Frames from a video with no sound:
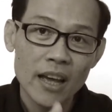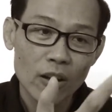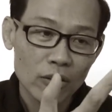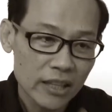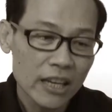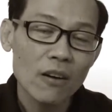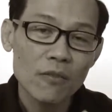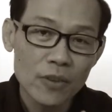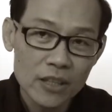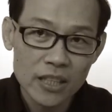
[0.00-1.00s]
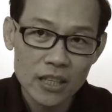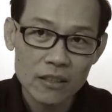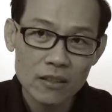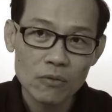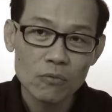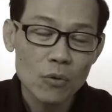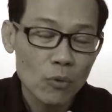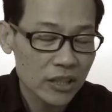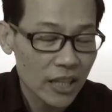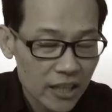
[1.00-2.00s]
And on the day of visit, we
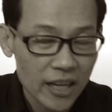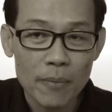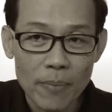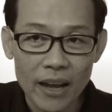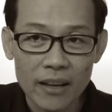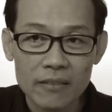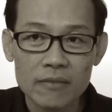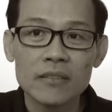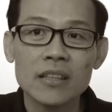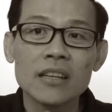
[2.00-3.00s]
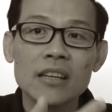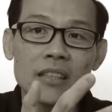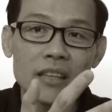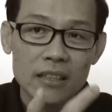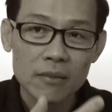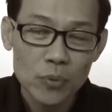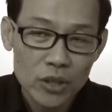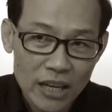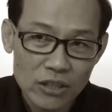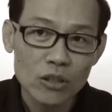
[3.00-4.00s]
were taken aback. The
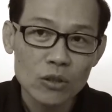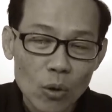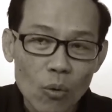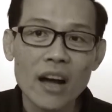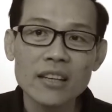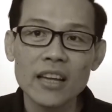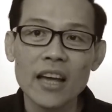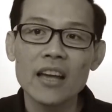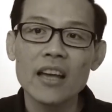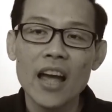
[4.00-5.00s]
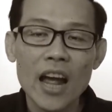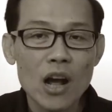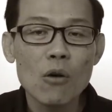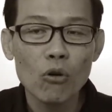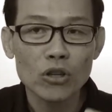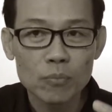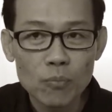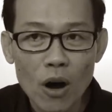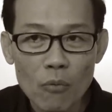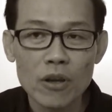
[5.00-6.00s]
pediatrician told us that Ariel
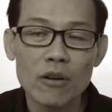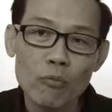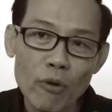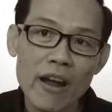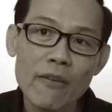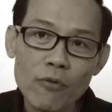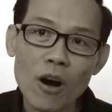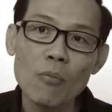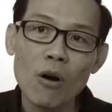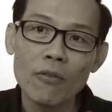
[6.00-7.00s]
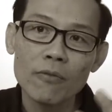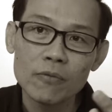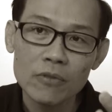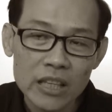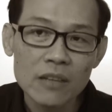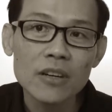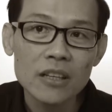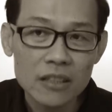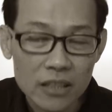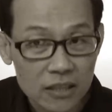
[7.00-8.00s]
was born with a rare form of
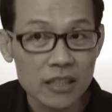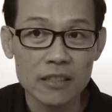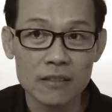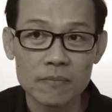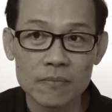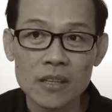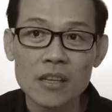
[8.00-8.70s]
liver disease.